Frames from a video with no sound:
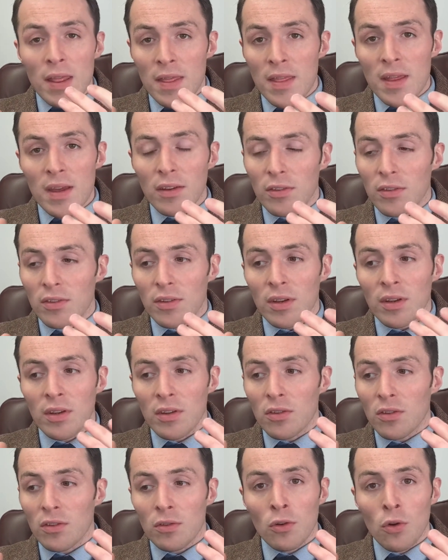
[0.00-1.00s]
This
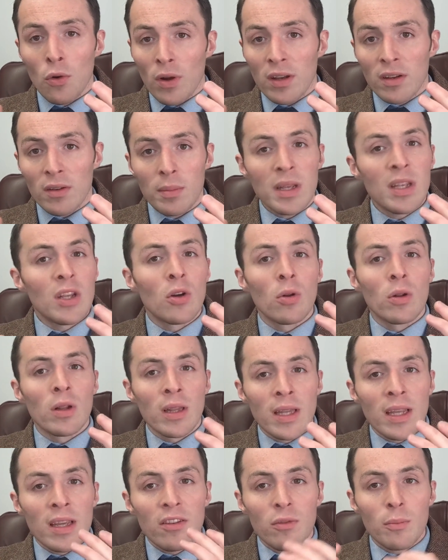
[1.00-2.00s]
is going to be your
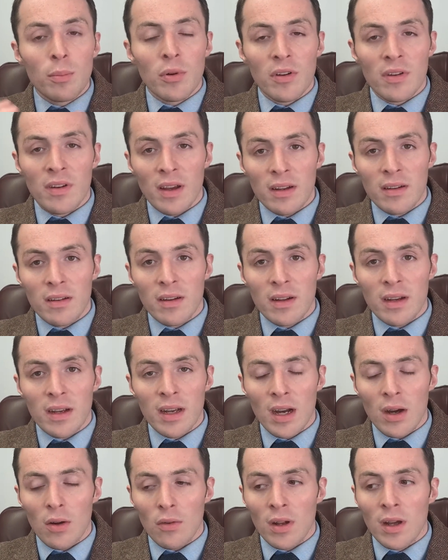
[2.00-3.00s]
least protected
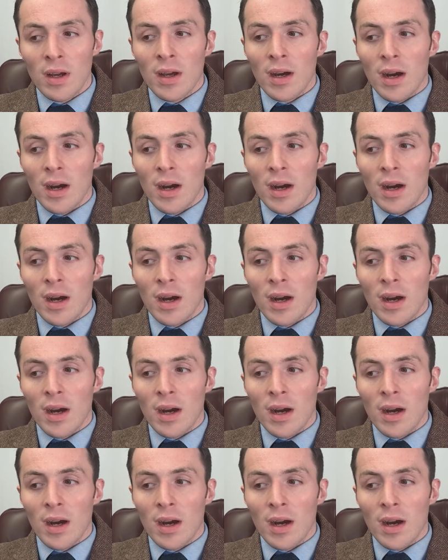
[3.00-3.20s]
account.